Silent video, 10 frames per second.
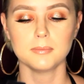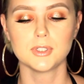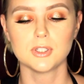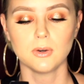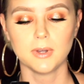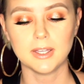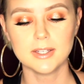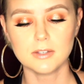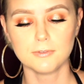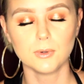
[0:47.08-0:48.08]
So it
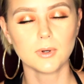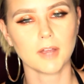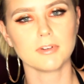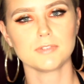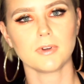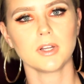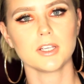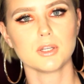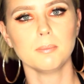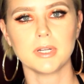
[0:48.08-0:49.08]
is a full coverage
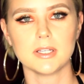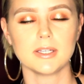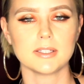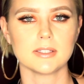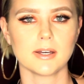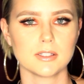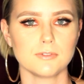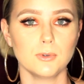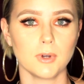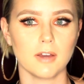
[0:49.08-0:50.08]
foundation, but it's not as
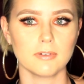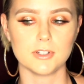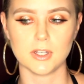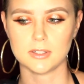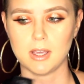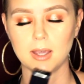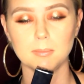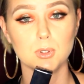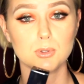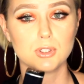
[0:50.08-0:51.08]
full coverage as
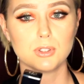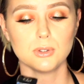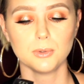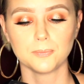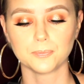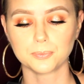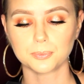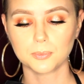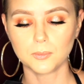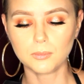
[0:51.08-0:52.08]
I'm used to.
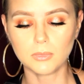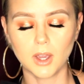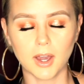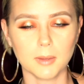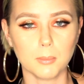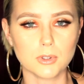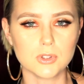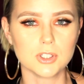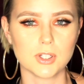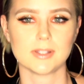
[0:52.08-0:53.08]
I
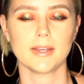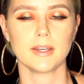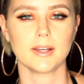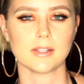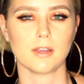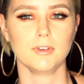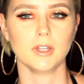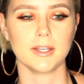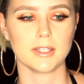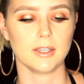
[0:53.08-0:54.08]
mostly just like it because I
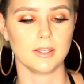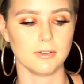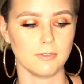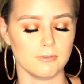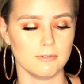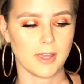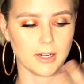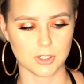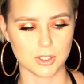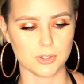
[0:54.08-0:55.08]
feel like it
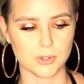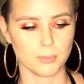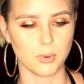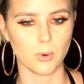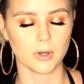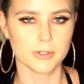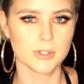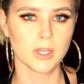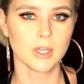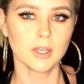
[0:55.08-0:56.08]
vanishes your
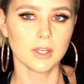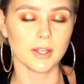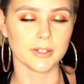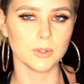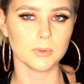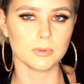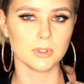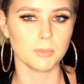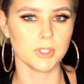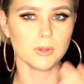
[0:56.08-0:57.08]
pores. Like
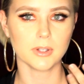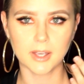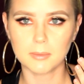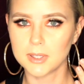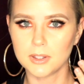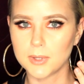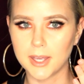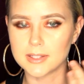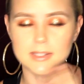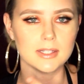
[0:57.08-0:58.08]
when you look at me, you
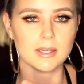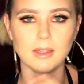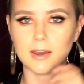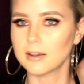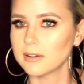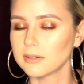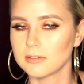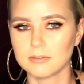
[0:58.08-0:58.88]
can't see that.